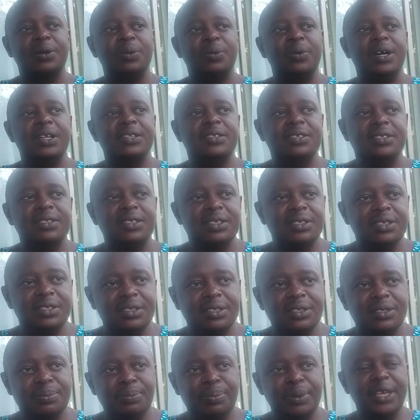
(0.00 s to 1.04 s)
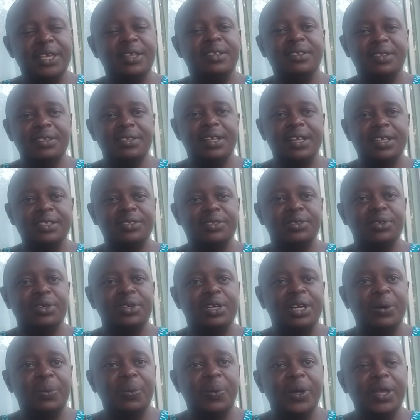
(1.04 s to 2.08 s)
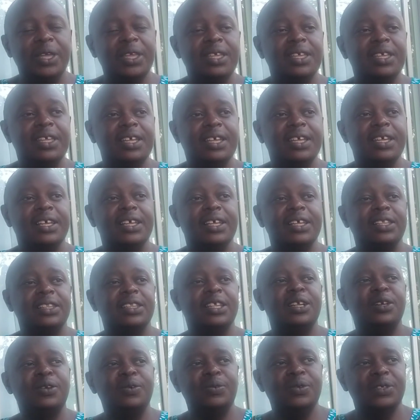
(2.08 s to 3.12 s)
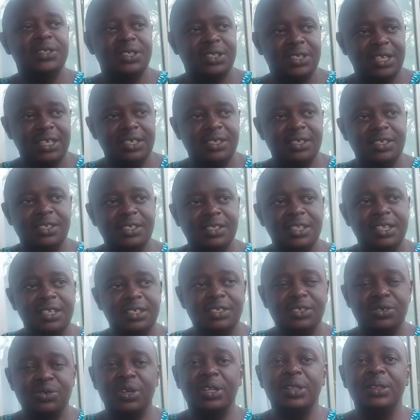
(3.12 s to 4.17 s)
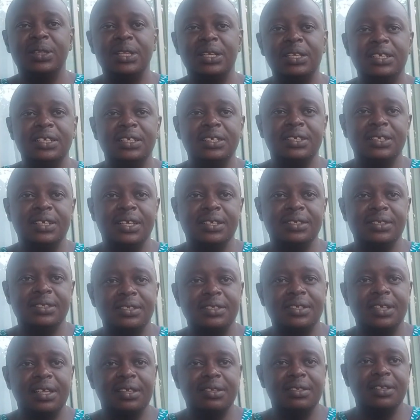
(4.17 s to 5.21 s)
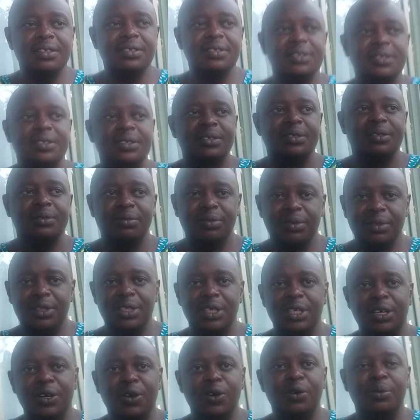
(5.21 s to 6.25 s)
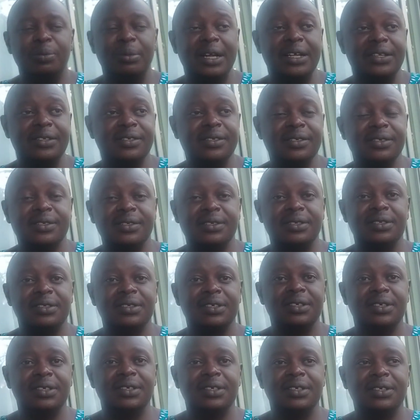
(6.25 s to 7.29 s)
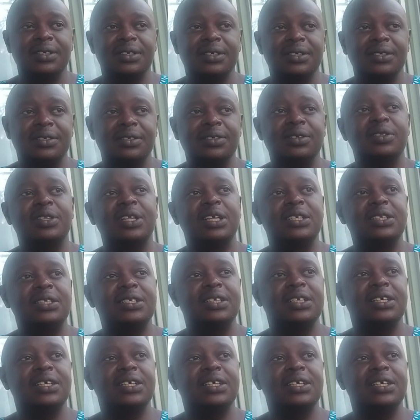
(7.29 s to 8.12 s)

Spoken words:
Once this pain has gone away, then we start the strengthening exercises for the core muscles, so that